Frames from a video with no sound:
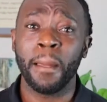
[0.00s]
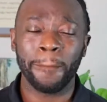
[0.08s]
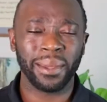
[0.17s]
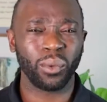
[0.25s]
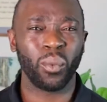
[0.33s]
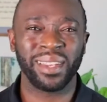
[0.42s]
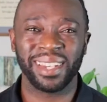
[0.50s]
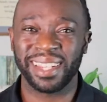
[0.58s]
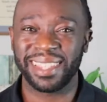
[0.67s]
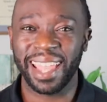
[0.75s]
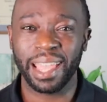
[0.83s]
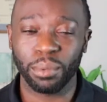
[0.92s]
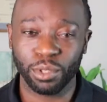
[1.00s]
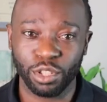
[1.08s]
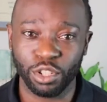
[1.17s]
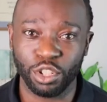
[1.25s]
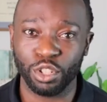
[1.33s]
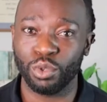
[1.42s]
but the one that is able
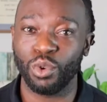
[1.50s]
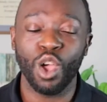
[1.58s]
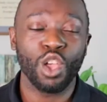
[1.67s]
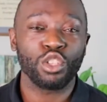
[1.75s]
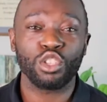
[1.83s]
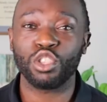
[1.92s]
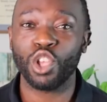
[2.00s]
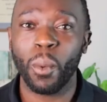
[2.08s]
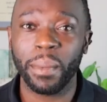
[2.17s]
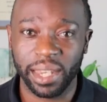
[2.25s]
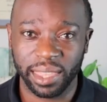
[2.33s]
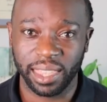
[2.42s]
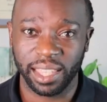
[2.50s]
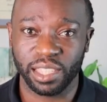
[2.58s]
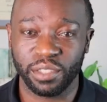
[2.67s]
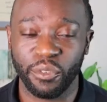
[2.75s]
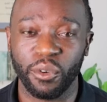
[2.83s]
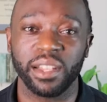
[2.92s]
to do so many
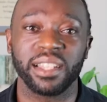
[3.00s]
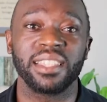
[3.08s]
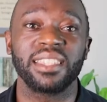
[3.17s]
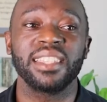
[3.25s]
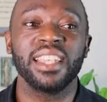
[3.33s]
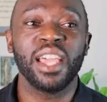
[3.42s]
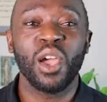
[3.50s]
things for us.